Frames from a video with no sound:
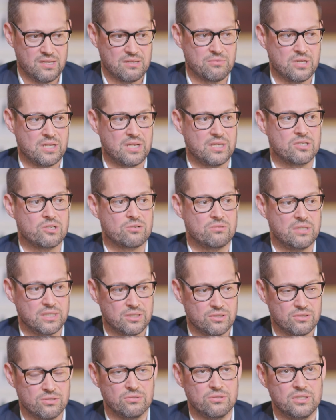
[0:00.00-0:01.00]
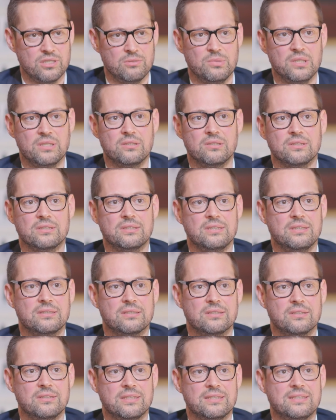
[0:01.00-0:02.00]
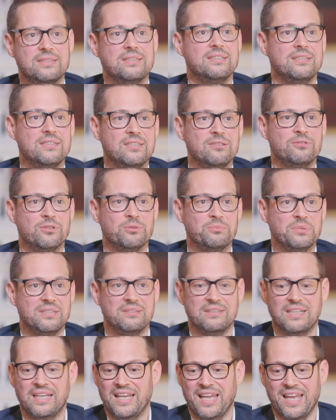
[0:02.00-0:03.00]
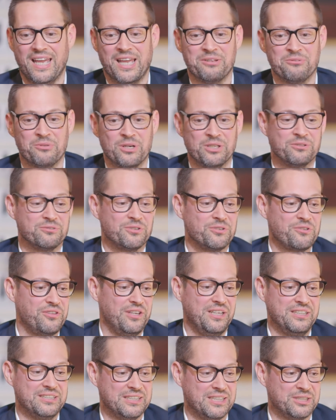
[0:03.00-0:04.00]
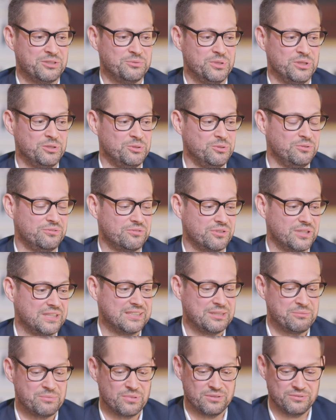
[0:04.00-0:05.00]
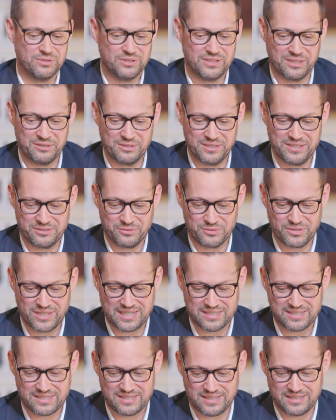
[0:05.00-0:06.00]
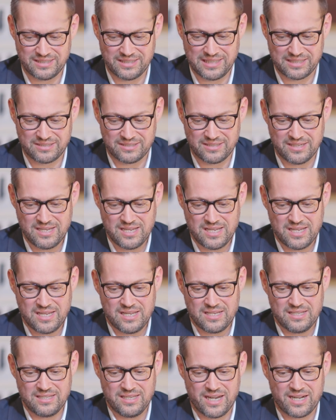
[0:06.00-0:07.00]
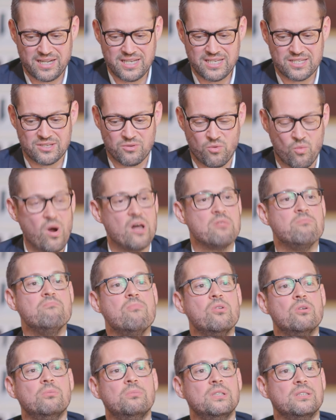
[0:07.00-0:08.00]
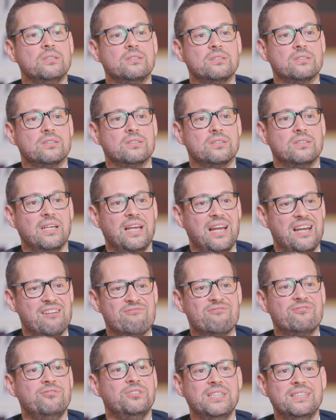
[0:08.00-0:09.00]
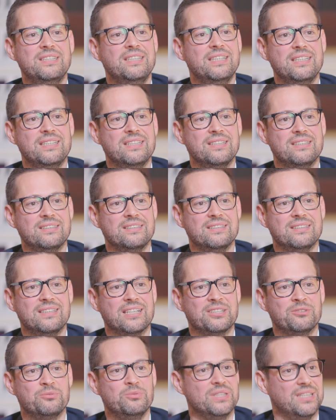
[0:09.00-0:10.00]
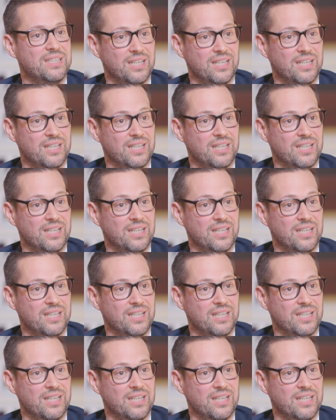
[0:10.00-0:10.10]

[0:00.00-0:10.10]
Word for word: but I try to do it because it's a necessity for me. And one of the things that we do, for example, I would tell you on that side that there is one moment every day that we